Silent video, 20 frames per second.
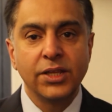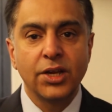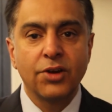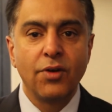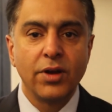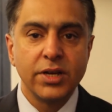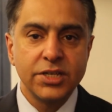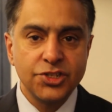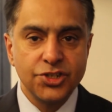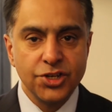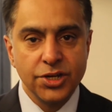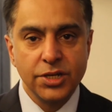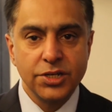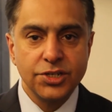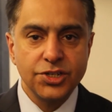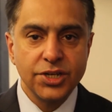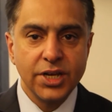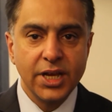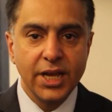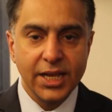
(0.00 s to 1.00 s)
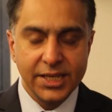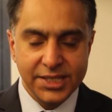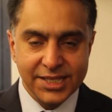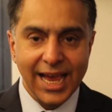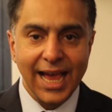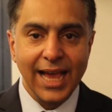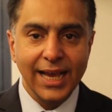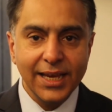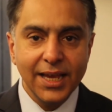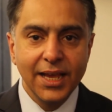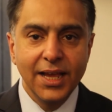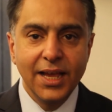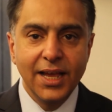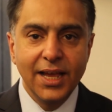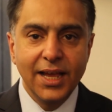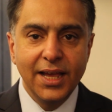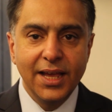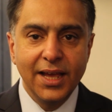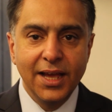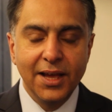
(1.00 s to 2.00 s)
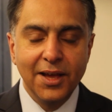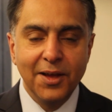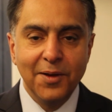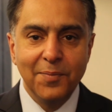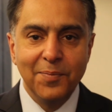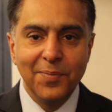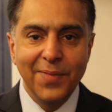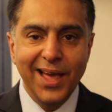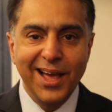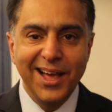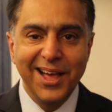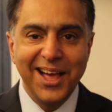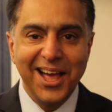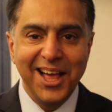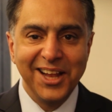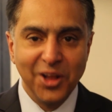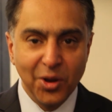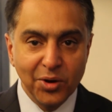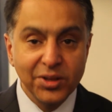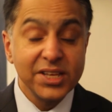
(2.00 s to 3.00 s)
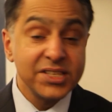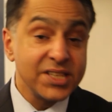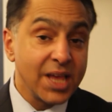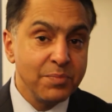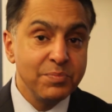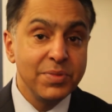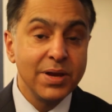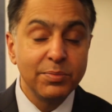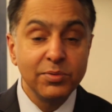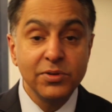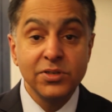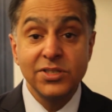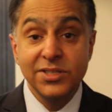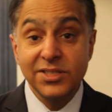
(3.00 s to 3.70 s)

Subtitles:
the Christchurch attack, a lot of the same people